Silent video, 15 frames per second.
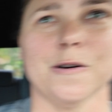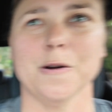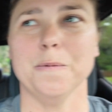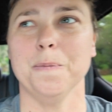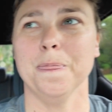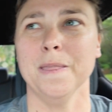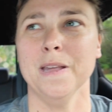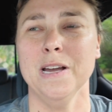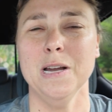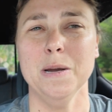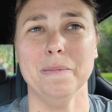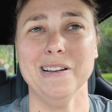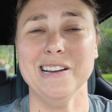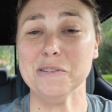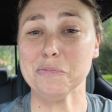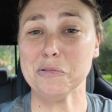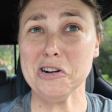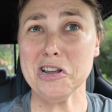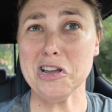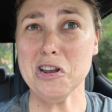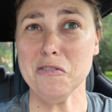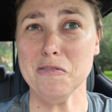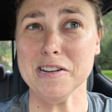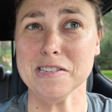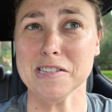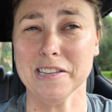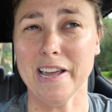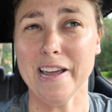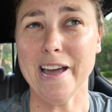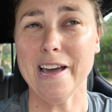road. But it's pretty
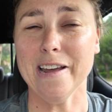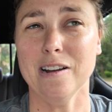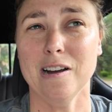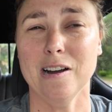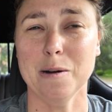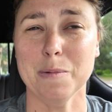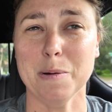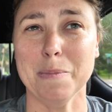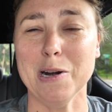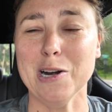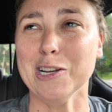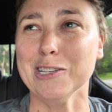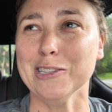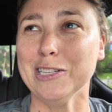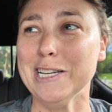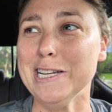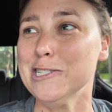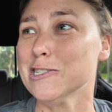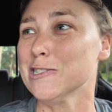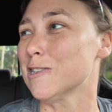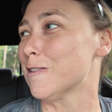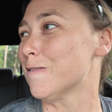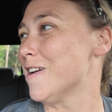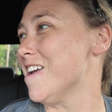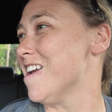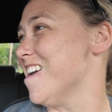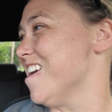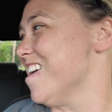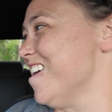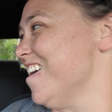interesting. They had American Legions over here.